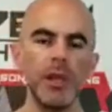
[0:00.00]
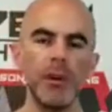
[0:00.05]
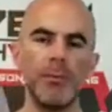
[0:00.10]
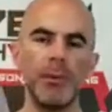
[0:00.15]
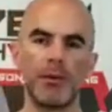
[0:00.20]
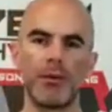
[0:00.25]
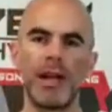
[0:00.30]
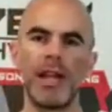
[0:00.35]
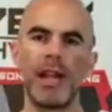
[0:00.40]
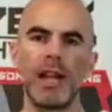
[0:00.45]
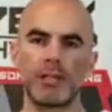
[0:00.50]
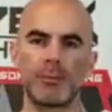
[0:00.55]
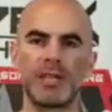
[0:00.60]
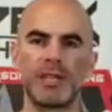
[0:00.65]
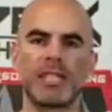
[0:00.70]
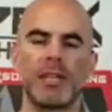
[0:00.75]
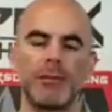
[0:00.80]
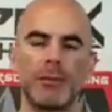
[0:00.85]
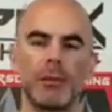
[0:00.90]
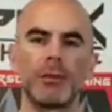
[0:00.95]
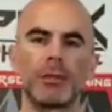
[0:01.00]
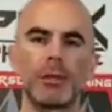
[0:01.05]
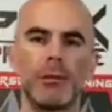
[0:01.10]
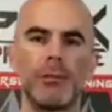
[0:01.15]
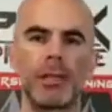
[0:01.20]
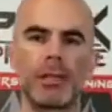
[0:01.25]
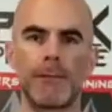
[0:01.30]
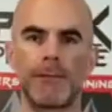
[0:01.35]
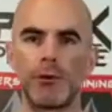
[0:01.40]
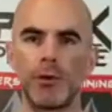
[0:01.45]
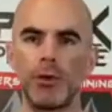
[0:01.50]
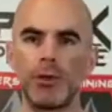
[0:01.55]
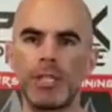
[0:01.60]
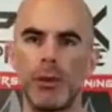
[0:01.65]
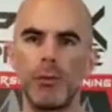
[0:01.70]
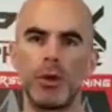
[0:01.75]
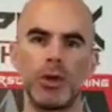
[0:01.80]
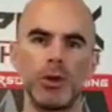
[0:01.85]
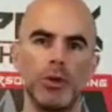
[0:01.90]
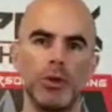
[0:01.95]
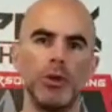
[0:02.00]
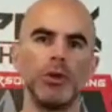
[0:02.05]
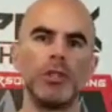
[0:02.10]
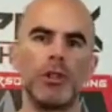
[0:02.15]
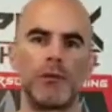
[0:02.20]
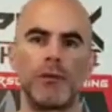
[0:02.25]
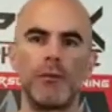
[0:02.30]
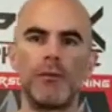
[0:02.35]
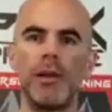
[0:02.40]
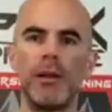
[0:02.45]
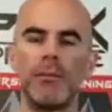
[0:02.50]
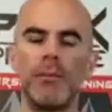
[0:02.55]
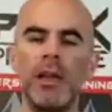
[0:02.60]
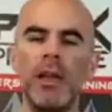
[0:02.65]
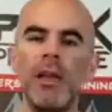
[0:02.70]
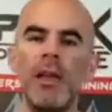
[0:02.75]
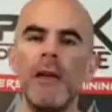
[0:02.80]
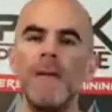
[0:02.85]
But right now, specifically, we're talking about the fruits and what you're losing from them.